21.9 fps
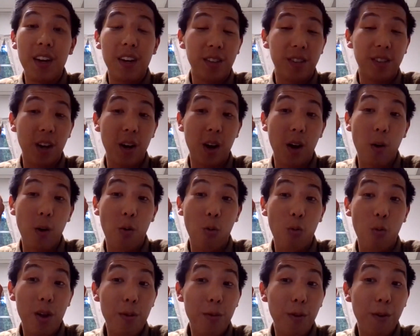So
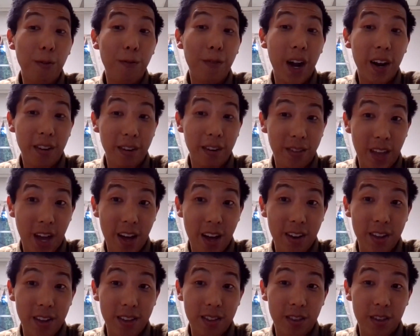we will factor
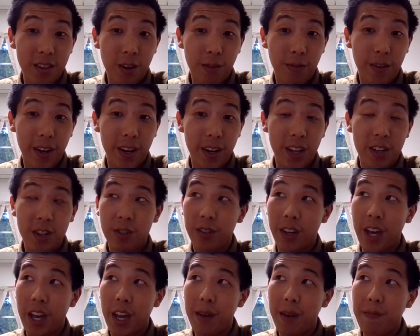that into your
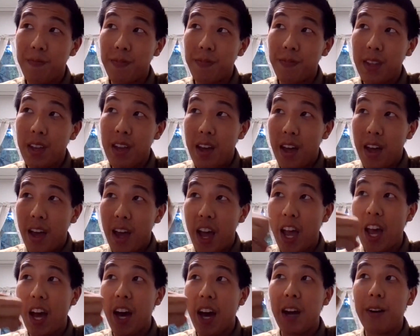financial aid.
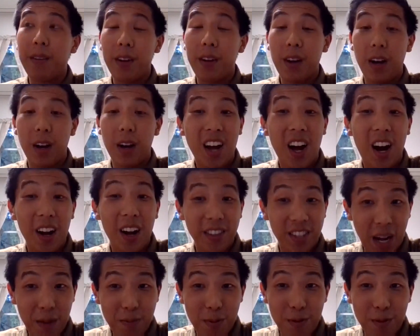And on
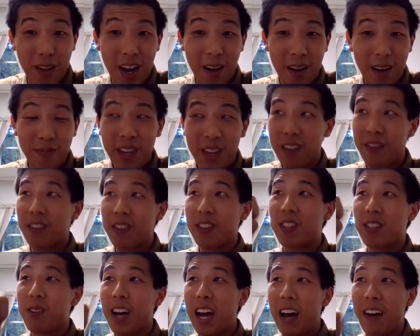top of that, if you
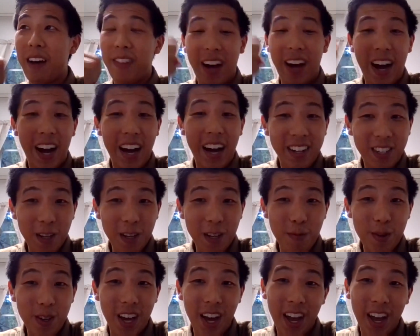do have a high
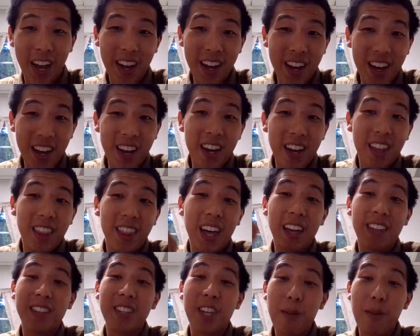GPA, that